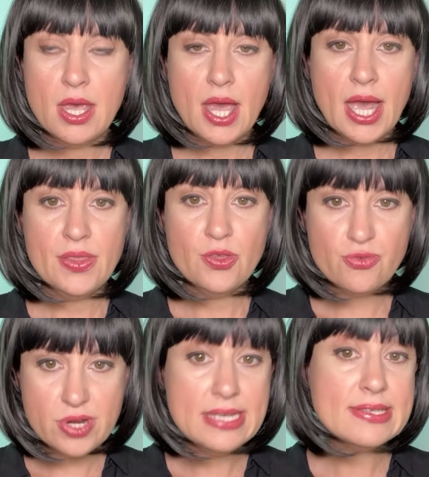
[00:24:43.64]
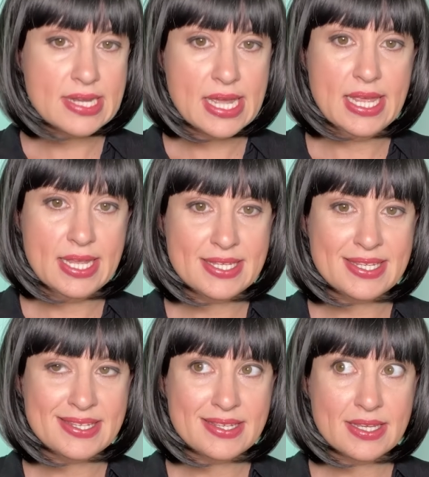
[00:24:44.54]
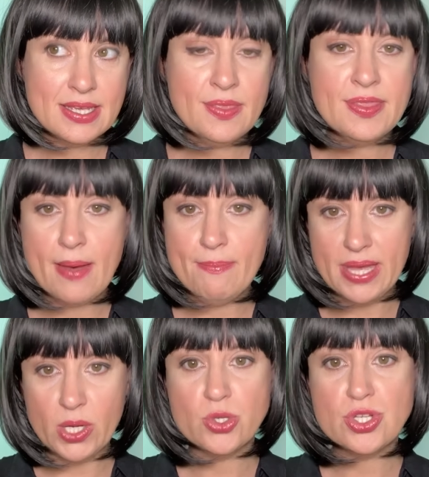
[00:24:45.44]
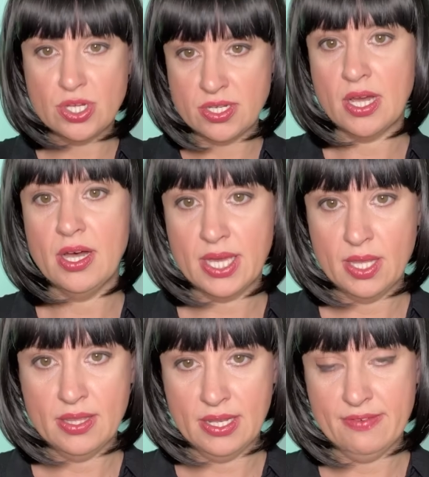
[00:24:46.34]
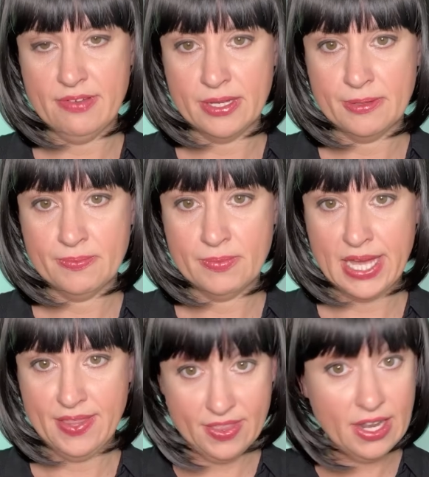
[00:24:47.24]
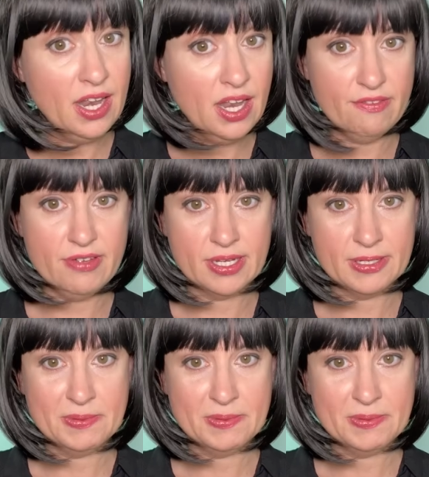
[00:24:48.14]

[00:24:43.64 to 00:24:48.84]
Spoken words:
And the reason is they're built to target the living and the loving.